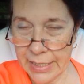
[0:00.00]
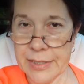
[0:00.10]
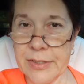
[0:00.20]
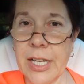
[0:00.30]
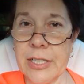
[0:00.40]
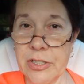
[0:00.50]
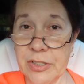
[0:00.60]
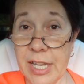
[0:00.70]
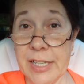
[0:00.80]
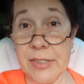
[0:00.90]
it's not
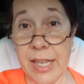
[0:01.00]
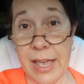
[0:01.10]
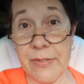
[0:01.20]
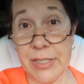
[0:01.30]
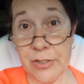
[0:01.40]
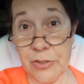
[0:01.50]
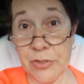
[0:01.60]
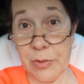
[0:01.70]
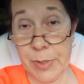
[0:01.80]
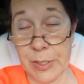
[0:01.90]
just Tesla having to do
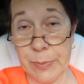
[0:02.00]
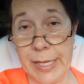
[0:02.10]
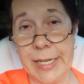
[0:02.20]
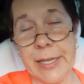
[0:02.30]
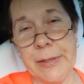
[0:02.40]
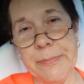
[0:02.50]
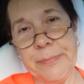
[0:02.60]
some explaining.